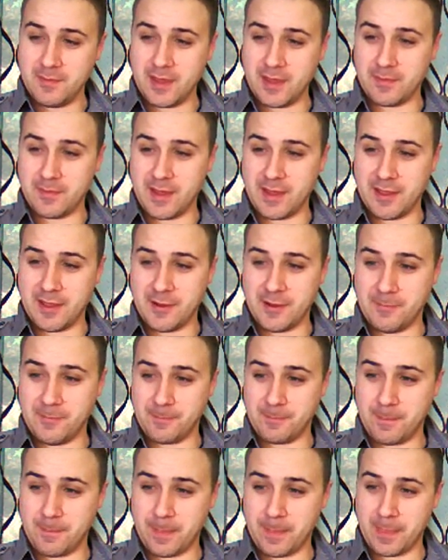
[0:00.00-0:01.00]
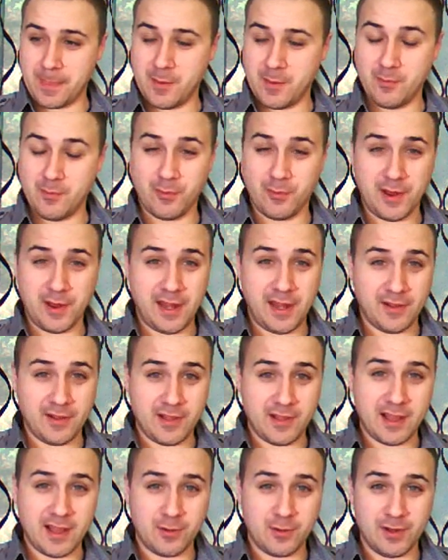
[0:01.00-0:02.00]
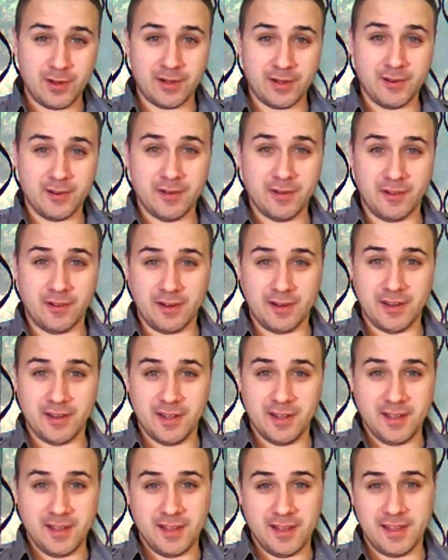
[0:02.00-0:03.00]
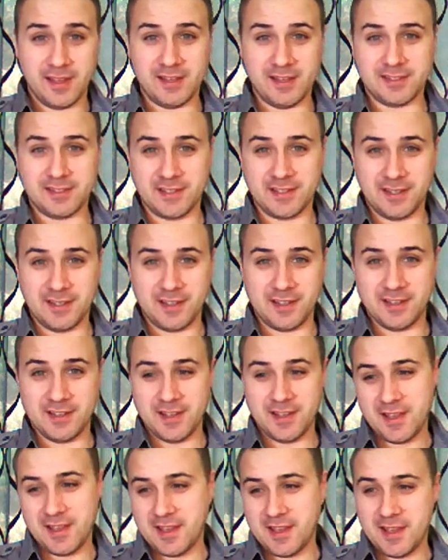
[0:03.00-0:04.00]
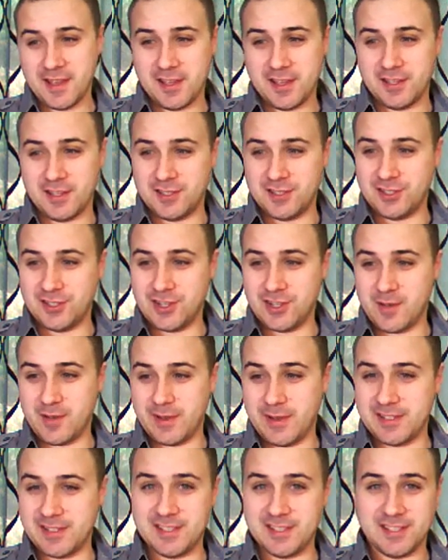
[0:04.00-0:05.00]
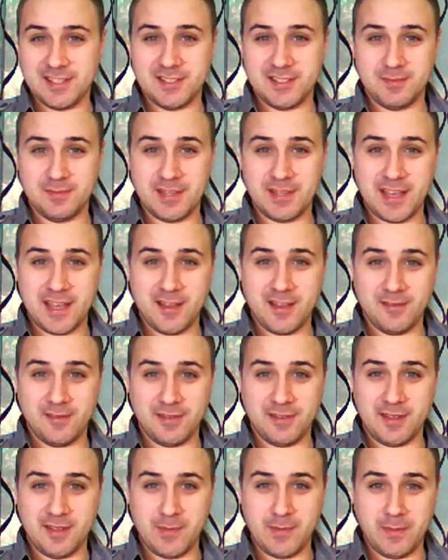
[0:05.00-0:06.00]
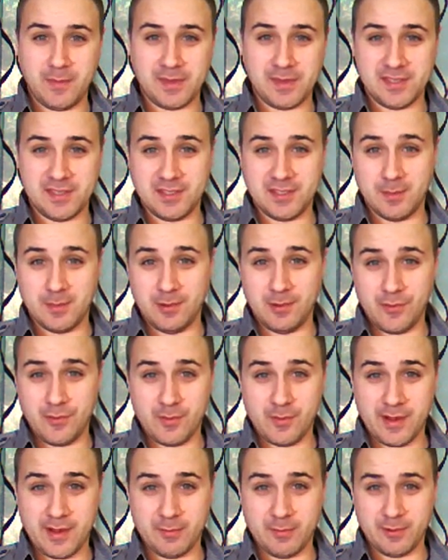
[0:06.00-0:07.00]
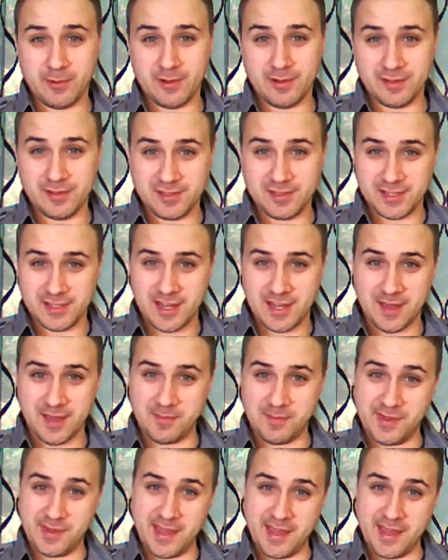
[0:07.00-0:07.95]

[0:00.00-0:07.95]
make my brain a lot quicker, or it's gonna shut my system down and make me stumble over my words. And I'm